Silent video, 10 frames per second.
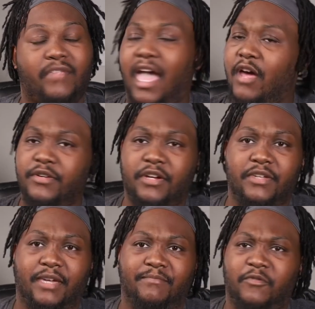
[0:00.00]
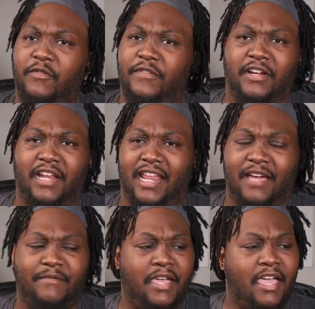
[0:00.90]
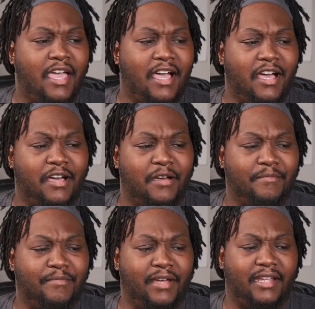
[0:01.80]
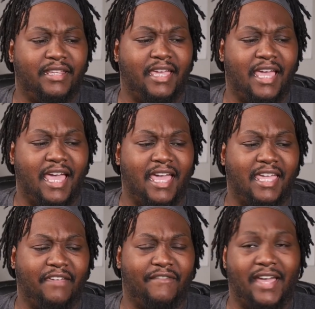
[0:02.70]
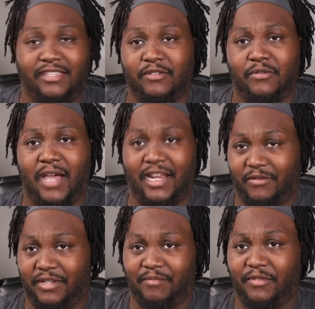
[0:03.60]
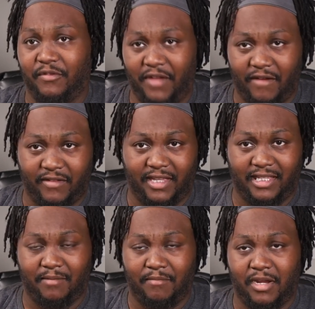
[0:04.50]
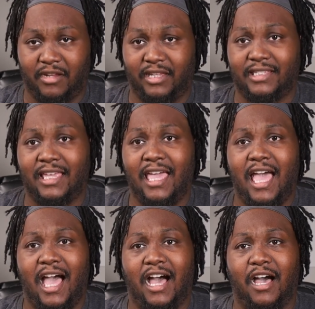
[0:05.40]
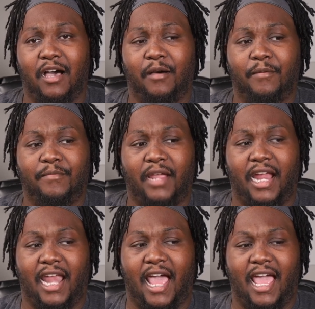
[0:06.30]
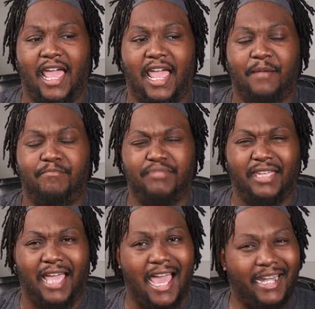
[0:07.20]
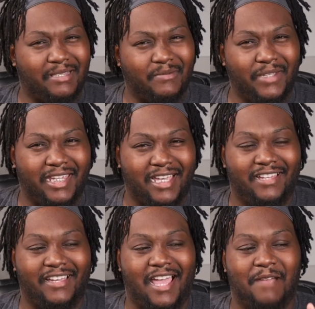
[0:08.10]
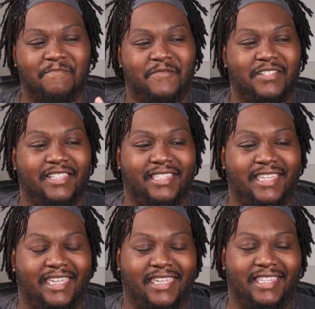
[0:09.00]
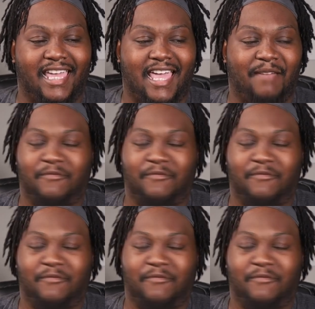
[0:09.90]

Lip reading: don't know yet. We'll figure that out. But if I do need to move everything to mirrorless. And be honest with y'all, I'm really thinking that